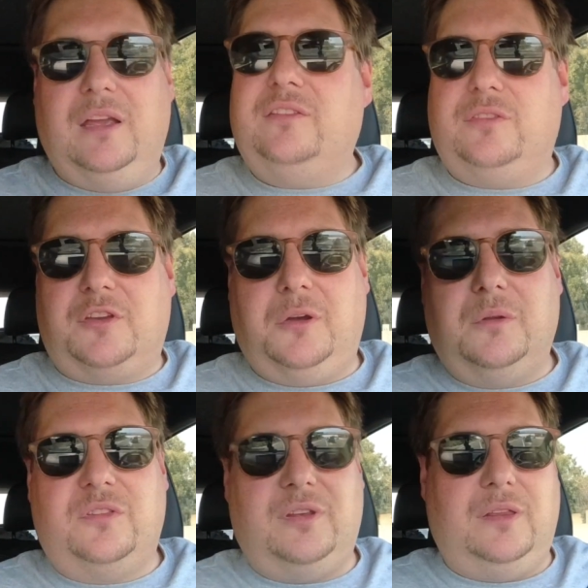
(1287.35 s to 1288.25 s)
It's the
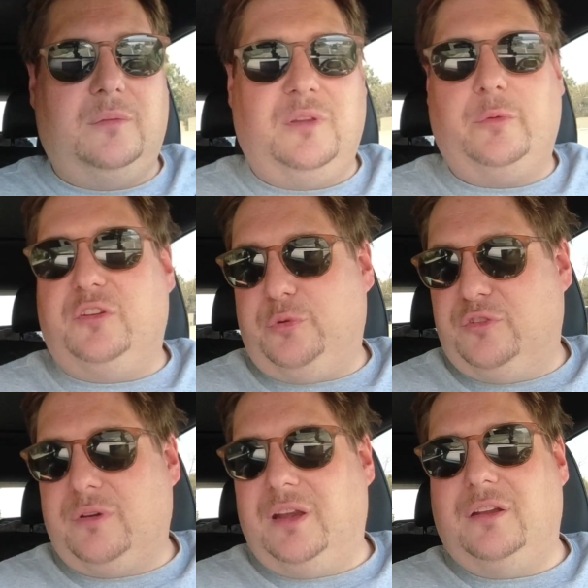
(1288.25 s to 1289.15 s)
currency with which we
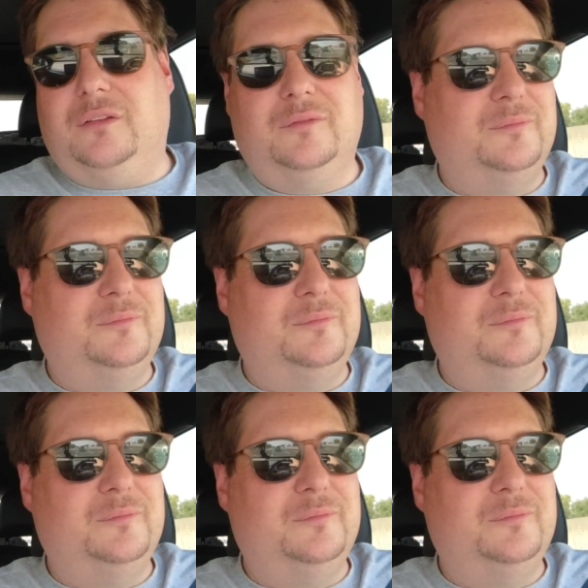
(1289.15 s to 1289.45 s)
trade on.